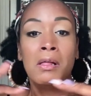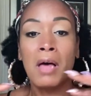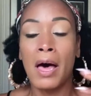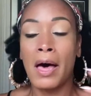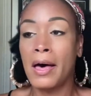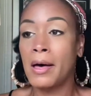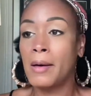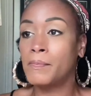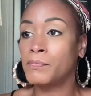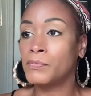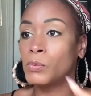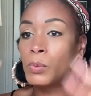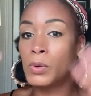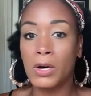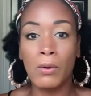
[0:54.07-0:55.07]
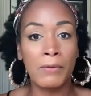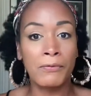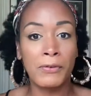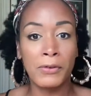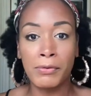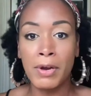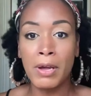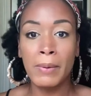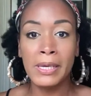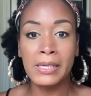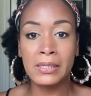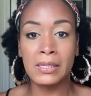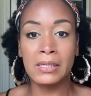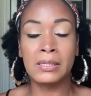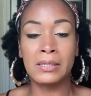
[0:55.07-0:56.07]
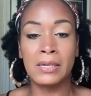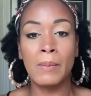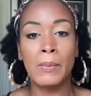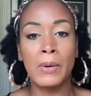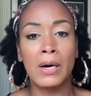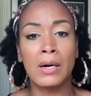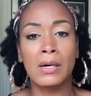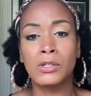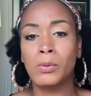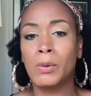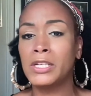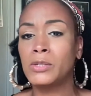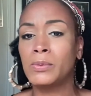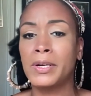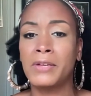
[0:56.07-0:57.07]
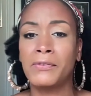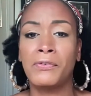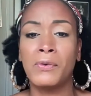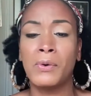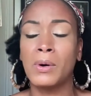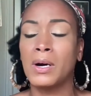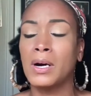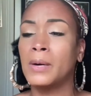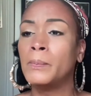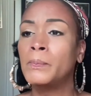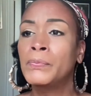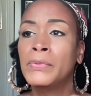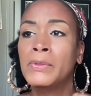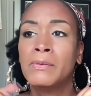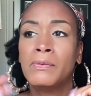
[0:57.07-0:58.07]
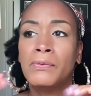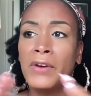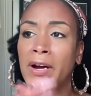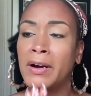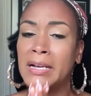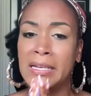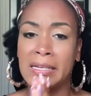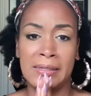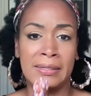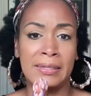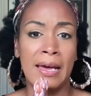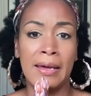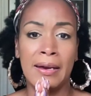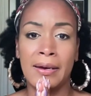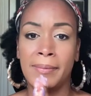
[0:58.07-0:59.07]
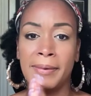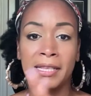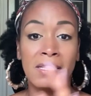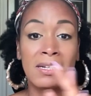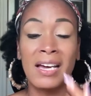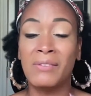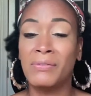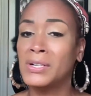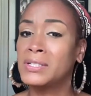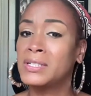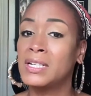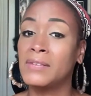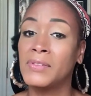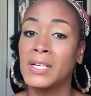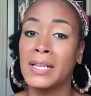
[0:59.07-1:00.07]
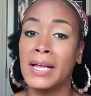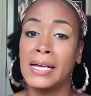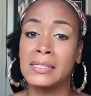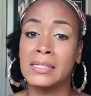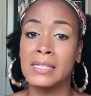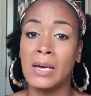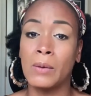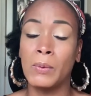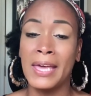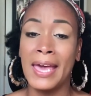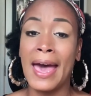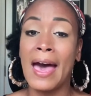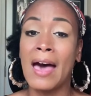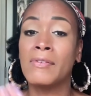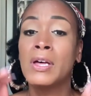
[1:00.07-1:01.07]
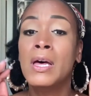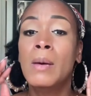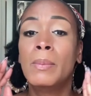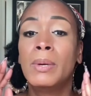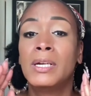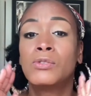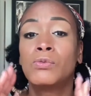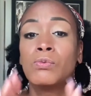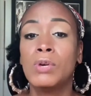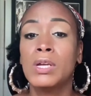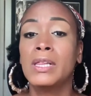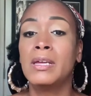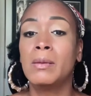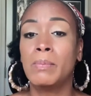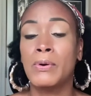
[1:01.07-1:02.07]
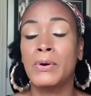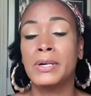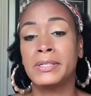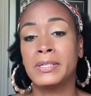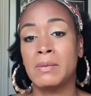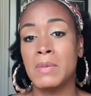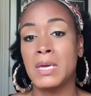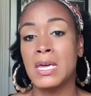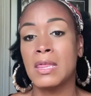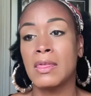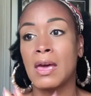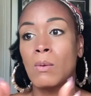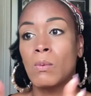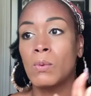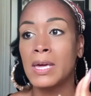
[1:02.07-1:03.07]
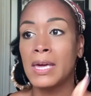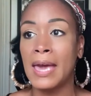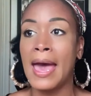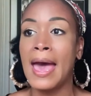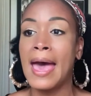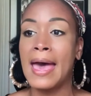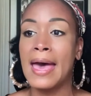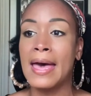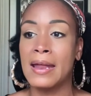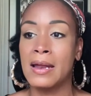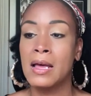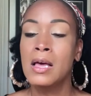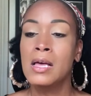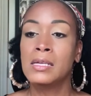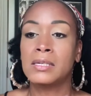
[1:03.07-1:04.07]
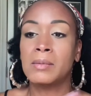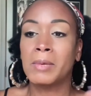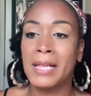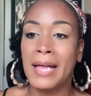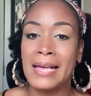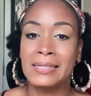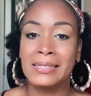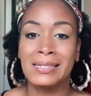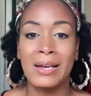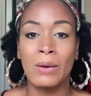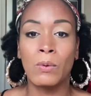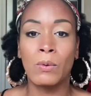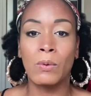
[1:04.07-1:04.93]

we're going for 3 weeks this summer, 2024. Very excited about the diversity of the classes that we have, but it's really important to me that we had some classes that were